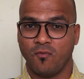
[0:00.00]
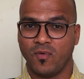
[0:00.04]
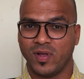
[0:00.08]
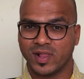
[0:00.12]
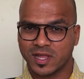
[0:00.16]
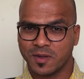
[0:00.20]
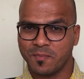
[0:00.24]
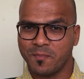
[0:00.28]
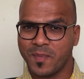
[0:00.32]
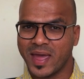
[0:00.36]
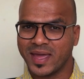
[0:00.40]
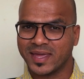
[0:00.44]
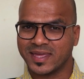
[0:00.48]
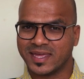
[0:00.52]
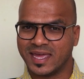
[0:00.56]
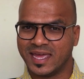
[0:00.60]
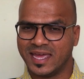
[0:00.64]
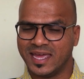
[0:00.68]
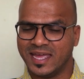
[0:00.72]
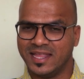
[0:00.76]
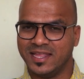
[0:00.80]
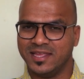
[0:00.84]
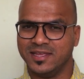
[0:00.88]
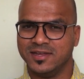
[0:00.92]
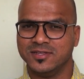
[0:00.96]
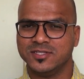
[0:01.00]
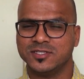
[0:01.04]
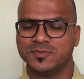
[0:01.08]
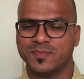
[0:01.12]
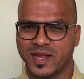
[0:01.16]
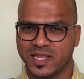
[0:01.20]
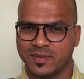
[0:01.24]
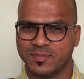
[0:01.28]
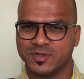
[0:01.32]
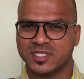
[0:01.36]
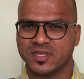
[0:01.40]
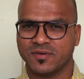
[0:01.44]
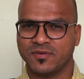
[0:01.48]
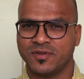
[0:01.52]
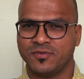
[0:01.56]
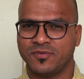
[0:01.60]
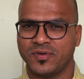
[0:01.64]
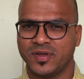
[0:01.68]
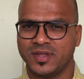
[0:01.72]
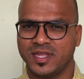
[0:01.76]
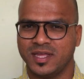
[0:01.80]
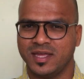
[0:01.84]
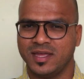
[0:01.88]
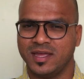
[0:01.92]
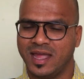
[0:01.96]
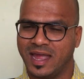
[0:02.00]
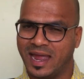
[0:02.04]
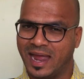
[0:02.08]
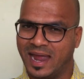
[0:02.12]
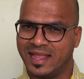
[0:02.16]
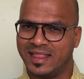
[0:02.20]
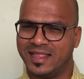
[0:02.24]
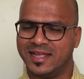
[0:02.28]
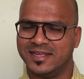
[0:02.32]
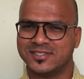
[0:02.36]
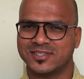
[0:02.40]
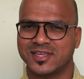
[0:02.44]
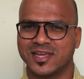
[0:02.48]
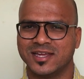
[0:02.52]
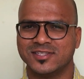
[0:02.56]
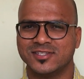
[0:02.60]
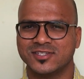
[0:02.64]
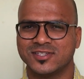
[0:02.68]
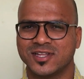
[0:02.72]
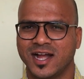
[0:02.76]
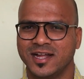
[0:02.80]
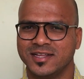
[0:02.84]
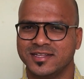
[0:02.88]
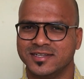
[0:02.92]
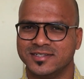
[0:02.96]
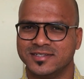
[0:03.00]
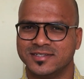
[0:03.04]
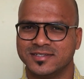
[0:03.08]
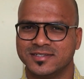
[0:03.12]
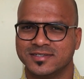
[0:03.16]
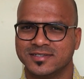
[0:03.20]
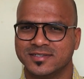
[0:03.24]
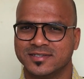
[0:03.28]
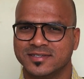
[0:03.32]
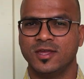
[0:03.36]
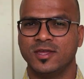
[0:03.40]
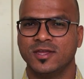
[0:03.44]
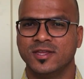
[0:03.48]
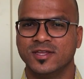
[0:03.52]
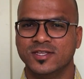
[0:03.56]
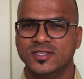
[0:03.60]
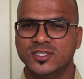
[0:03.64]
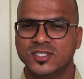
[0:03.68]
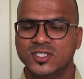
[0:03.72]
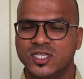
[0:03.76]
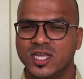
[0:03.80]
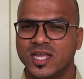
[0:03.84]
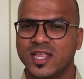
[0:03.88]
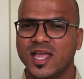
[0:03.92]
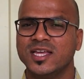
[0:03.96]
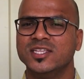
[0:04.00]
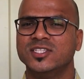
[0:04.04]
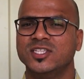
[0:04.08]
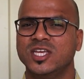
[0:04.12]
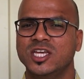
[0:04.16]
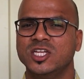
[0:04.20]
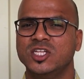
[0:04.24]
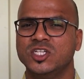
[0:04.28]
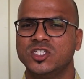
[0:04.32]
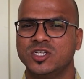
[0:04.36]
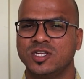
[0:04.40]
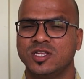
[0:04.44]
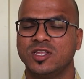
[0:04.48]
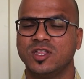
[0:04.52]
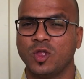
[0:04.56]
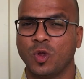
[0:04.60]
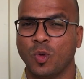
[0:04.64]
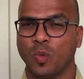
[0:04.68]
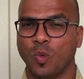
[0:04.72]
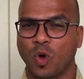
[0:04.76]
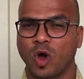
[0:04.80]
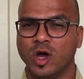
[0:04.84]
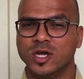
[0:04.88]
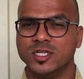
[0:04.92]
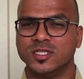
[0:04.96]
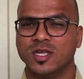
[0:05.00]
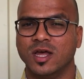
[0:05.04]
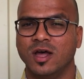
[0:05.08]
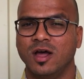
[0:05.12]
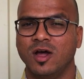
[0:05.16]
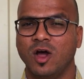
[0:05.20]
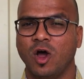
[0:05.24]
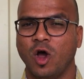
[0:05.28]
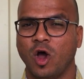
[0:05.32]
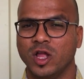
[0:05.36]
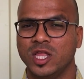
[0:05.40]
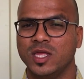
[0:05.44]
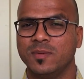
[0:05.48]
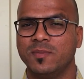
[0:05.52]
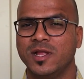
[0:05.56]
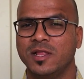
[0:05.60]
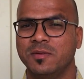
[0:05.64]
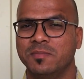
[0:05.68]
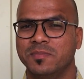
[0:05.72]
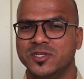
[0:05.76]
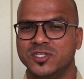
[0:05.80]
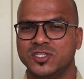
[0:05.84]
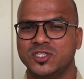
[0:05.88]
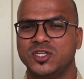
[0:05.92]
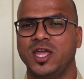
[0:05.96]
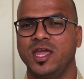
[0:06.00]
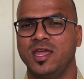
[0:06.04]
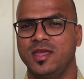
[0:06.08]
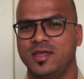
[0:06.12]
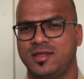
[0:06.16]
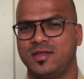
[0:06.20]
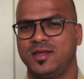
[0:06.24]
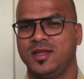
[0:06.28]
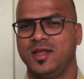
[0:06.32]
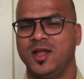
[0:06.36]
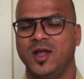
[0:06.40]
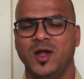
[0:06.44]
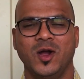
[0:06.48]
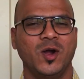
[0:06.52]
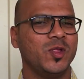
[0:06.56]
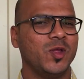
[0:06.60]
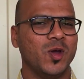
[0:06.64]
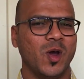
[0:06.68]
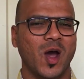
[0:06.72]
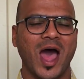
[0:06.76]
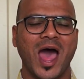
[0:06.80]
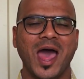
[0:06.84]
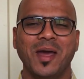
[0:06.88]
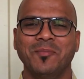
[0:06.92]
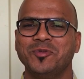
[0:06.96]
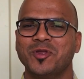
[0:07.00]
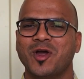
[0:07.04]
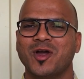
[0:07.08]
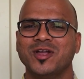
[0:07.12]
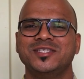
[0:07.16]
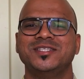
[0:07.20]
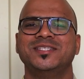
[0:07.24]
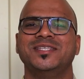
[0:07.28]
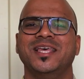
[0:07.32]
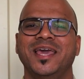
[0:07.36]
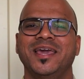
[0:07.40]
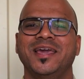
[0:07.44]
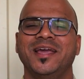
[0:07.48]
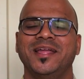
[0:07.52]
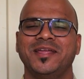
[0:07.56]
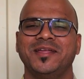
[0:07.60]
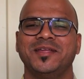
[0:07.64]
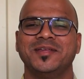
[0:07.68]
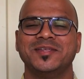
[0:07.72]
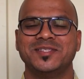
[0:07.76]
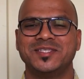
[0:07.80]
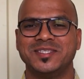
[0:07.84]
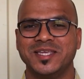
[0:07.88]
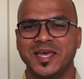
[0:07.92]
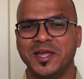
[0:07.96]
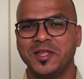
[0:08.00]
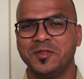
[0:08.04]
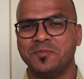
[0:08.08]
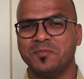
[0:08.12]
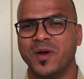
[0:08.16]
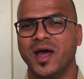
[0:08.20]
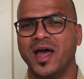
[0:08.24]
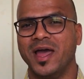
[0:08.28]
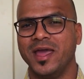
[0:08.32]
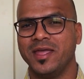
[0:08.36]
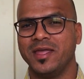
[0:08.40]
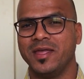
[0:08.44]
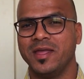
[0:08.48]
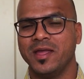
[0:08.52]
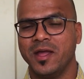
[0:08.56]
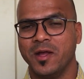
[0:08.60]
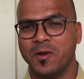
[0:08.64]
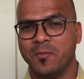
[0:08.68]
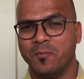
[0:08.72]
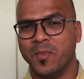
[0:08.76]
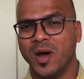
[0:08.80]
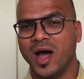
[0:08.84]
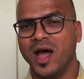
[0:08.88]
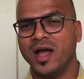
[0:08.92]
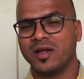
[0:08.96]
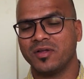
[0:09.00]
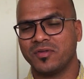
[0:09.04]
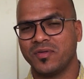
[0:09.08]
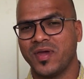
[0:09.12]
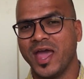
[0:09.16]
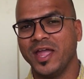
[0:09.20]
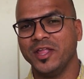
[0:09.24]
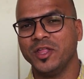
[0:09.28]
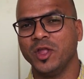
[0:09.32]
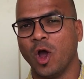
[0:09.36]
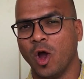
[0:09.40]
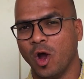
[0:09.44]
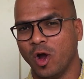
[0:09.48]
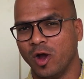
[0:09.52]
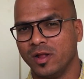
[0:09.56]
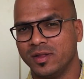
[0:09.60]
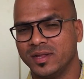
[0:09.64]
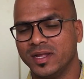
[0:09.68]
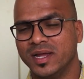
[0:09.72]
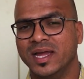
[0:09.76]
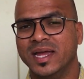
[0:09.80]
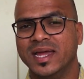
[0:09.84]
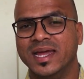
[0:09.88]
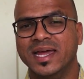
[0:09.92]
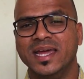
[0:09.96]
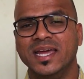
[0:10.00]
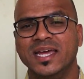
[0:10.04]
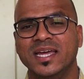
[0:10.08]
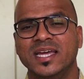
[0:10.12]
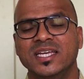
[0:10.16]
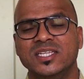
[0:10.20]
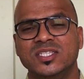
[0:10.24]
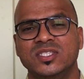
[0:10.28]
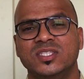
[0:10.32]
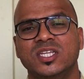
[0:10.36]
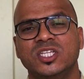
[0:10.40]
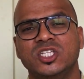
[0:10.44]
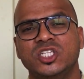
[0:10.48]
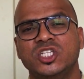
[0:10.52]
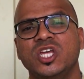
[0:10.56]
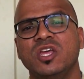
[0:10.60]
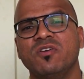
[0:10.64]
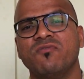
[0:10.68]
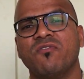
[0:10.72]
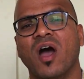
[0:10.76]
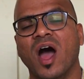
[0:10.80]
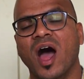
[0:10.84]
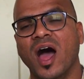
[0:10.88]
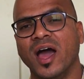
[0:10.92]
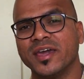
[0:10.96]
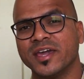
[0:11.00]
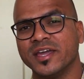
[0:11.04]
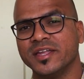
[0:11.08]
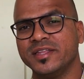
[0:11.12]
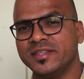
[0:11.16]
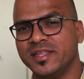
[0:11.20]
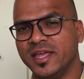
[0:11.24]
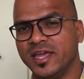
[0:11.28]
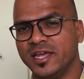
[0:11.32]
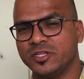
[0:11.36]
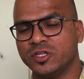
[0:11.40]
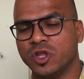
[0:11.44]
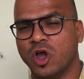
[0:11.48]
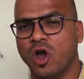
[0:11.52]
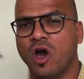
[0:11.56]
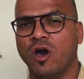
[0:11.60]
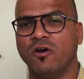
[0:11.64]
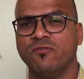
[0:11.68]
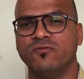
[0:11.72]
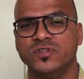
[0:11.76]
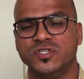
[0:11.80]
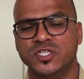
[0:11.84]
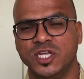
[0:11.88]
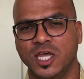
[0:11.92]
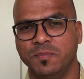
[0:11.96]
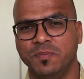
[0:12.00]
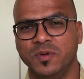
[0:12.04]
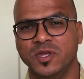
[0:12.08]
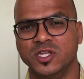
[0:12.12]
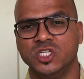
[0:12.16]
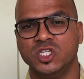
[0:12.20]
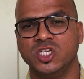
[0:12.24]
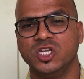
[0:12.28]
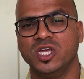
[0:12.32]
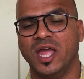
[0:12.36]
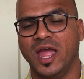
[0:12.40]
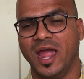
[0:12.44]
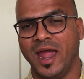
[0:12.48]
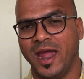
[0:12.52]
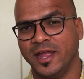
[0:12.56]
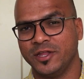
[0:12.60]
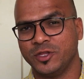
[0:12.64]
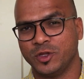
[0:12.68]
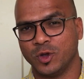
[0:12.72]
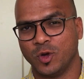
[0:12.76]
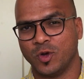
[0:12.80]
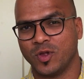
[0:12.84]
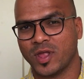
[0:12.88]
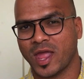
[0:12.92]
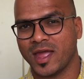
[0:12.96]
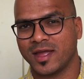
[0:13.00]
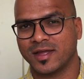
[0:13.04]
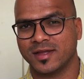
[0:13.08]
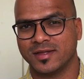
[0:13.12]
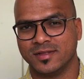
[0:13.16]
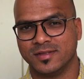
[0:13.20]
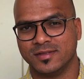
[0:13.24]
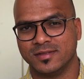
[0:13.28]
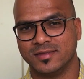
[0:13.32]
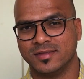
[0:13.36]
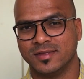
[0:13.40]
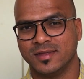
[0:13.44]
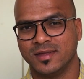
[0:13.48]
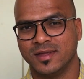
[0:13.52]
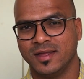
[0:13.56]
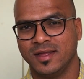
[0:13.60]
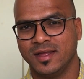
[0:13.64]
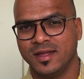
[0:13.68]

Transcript: Welcome back, aliens. My name is Navin Reddy and let's get started. Serialization was a horrible mistake. Oh no, I'm not saying it. It is said by Mark Reinhold. He is the chief architect of JPG at Oracle.